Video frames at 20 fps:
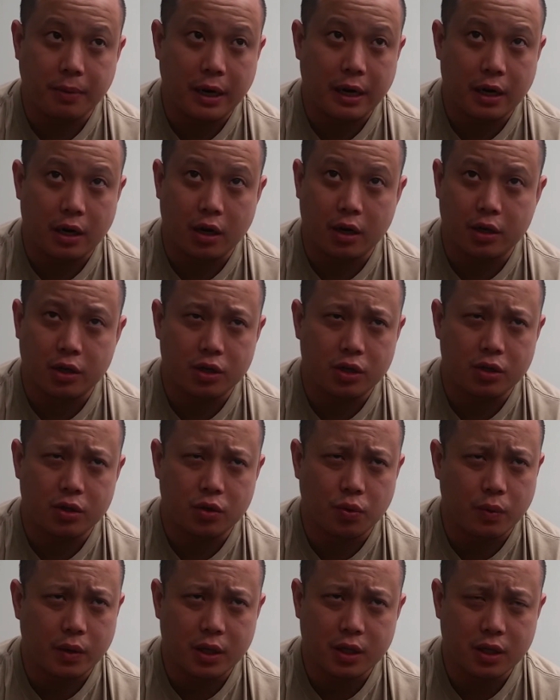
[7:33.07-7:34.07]
I had
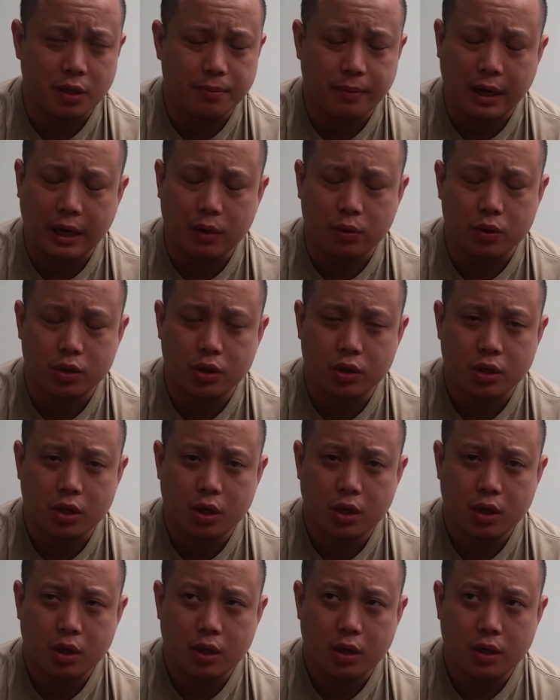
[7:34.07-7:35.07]
120 something hours,
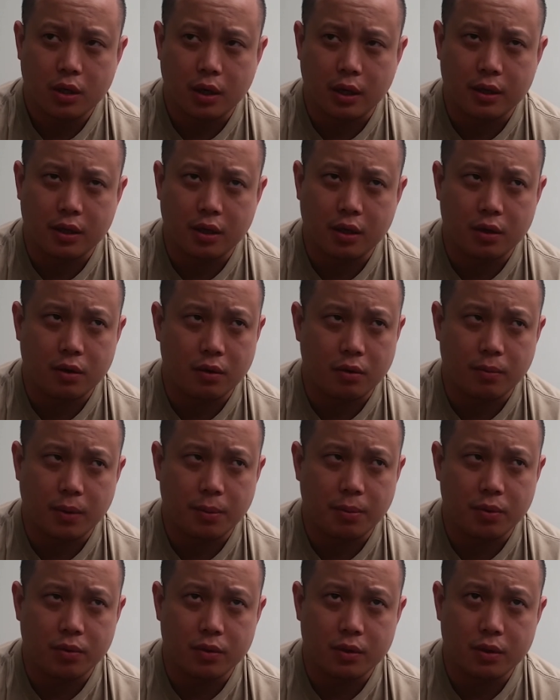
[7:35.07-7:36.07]
I think, or
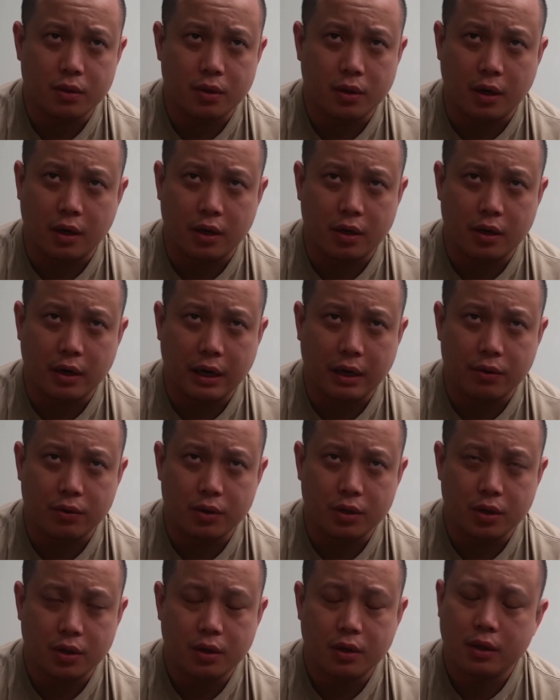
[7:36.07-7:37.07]
maybe it was 100
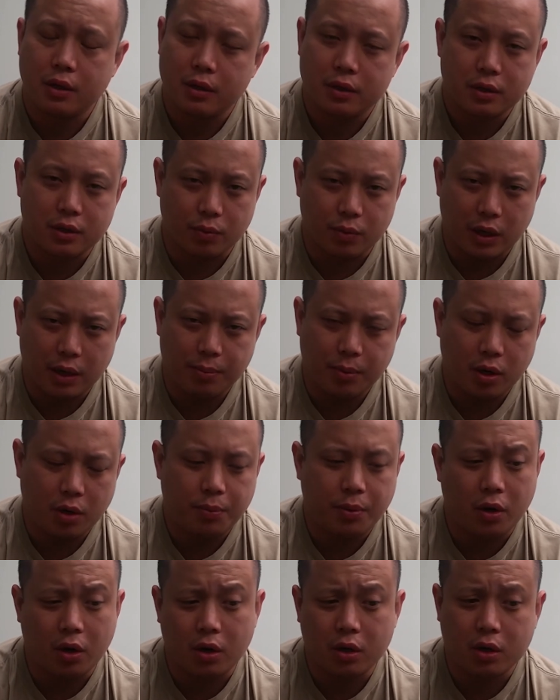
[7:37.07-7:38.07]
hours, somewhere in that
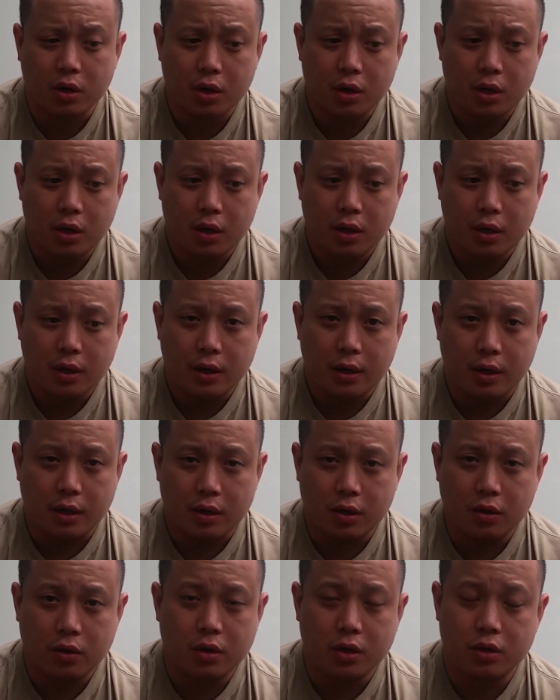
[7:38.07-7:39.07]
ballpark.
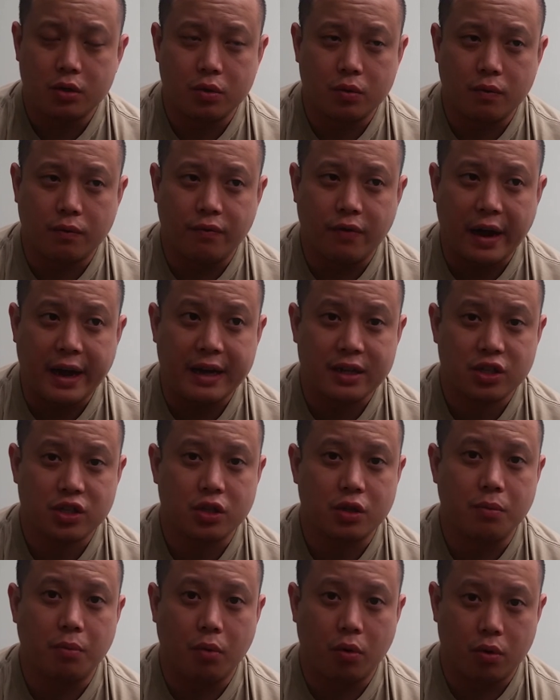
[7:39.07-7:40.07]
You can do
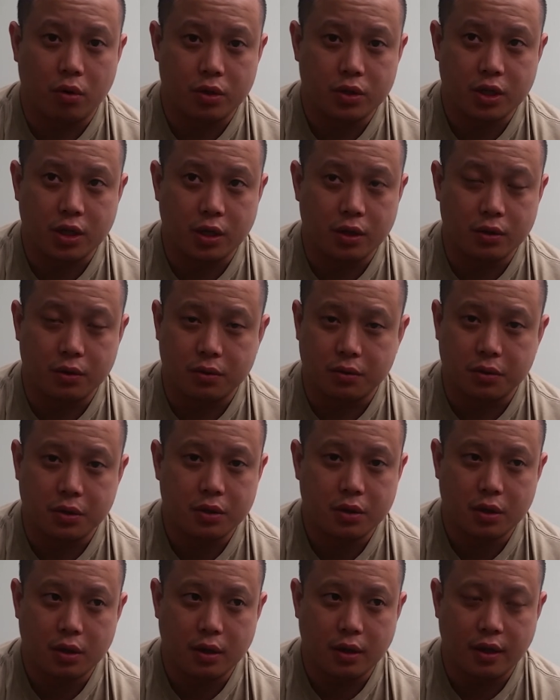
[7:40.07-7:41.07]
vastly more
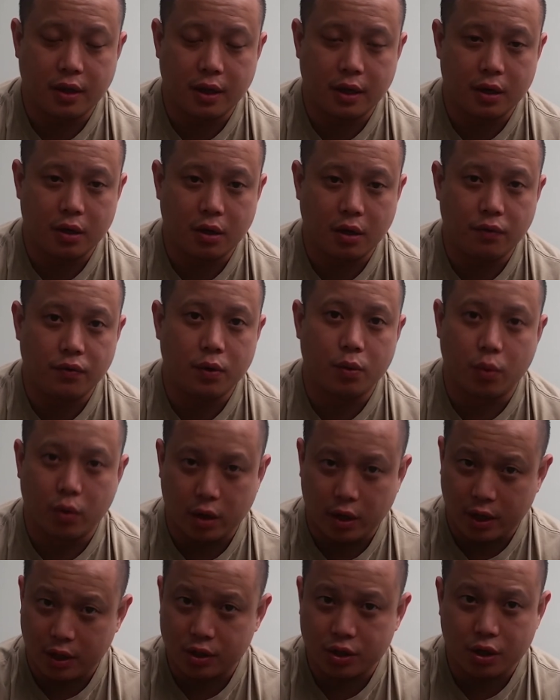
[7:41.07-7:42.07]
skills than if you were
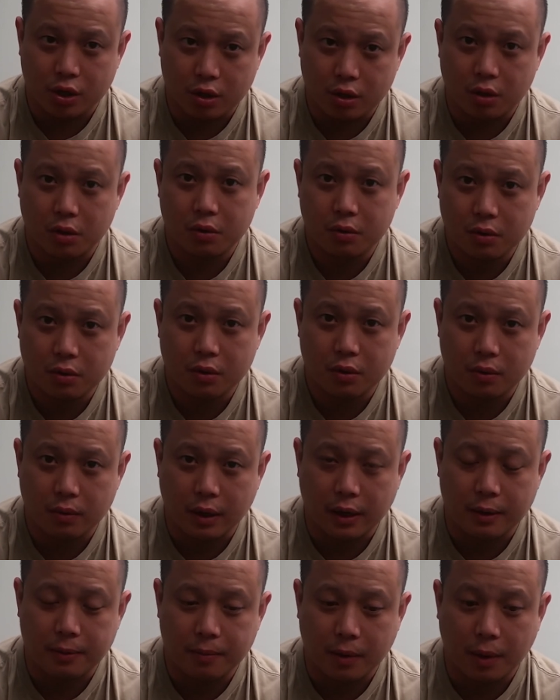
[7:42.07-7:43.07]
an intern,
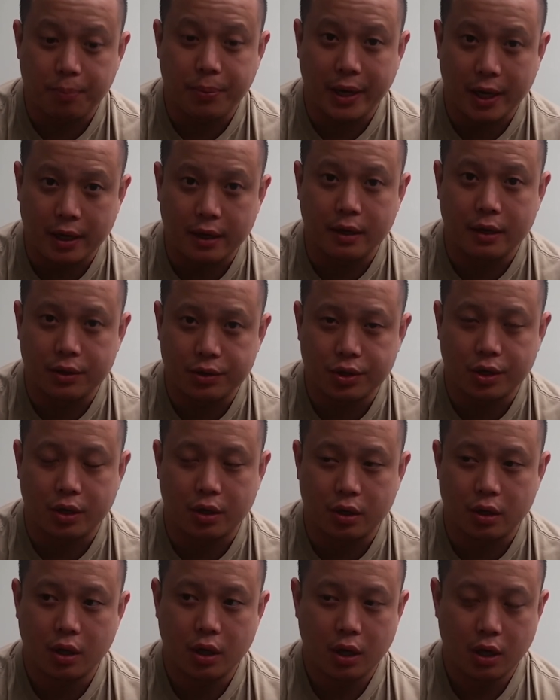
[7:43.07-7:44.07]
okay, a paid intern.